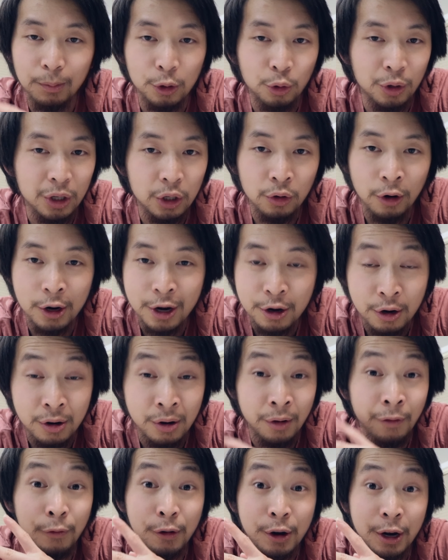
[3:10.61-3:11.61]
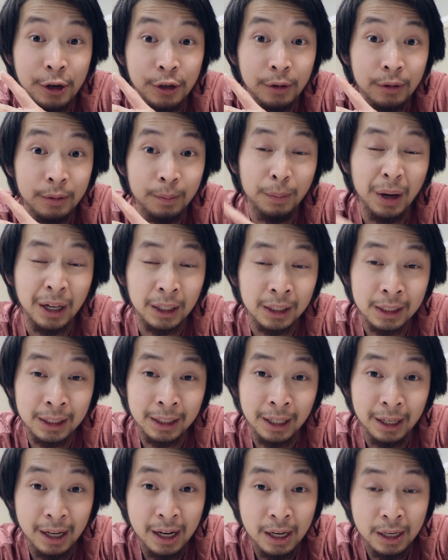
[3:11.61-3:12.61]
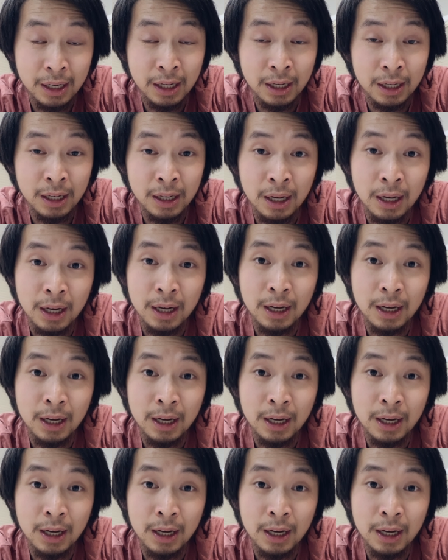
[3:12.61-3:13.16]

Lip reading: between 200 to 300 bucks Canadian.